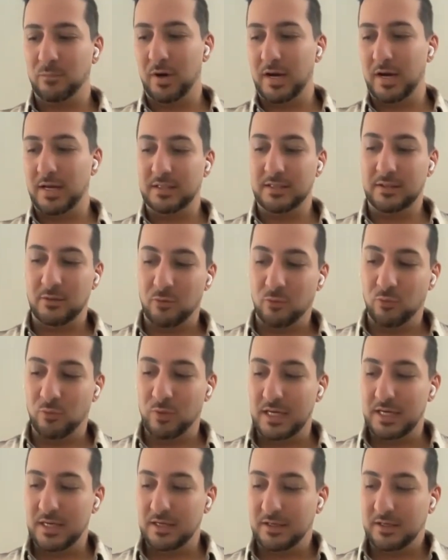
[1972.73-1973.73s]
But
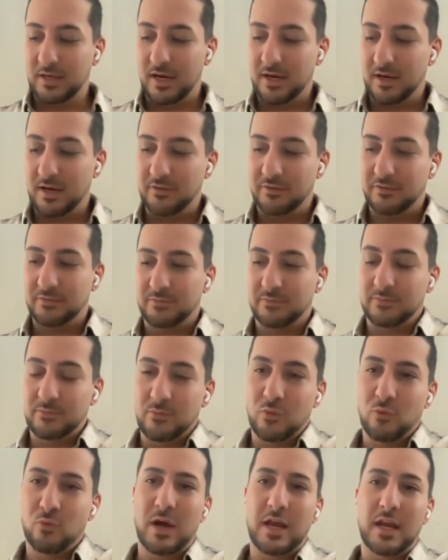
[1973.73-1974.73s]
we kind of
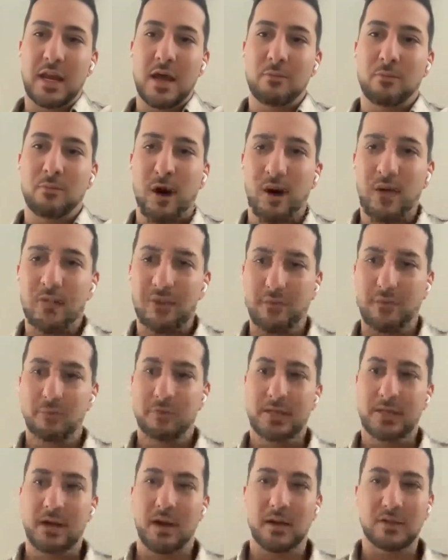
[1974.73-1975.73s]
went above
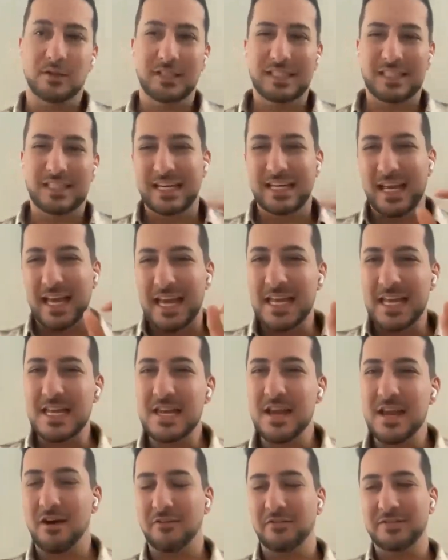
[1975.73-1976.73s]
and beyond to get
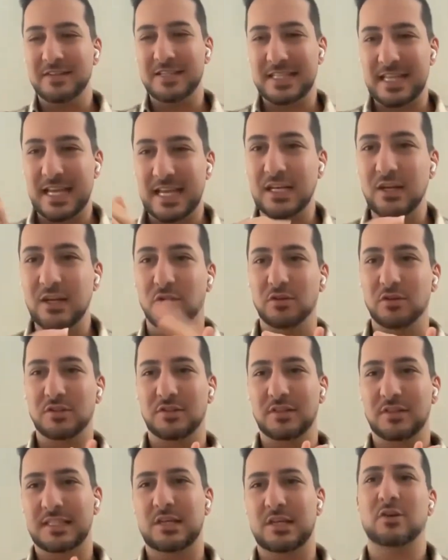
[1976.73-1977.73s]
enough
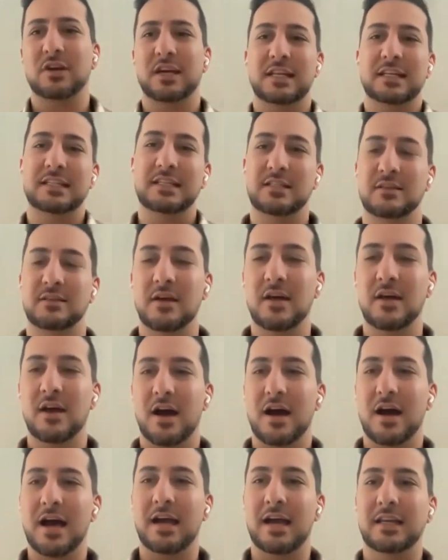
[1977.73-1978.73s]
signals to see, okay, this
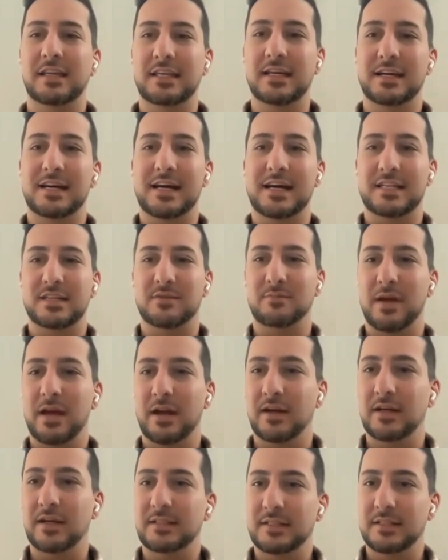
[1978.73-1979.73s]
idea has
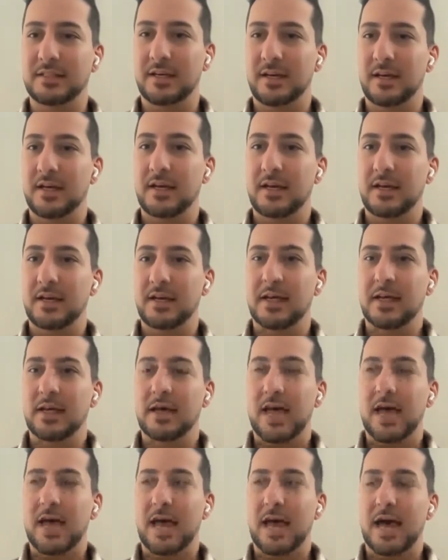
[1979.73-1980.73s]
merit.
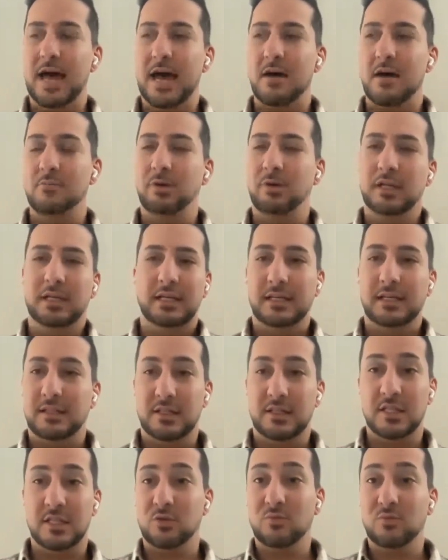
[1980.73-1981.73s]
But
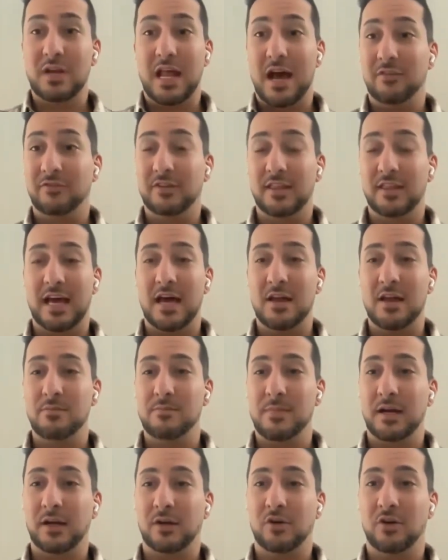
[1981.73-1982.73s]
soon after
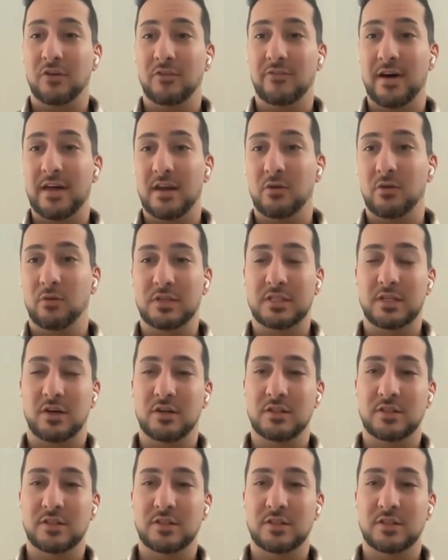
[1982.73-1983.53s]
that, my co-founder was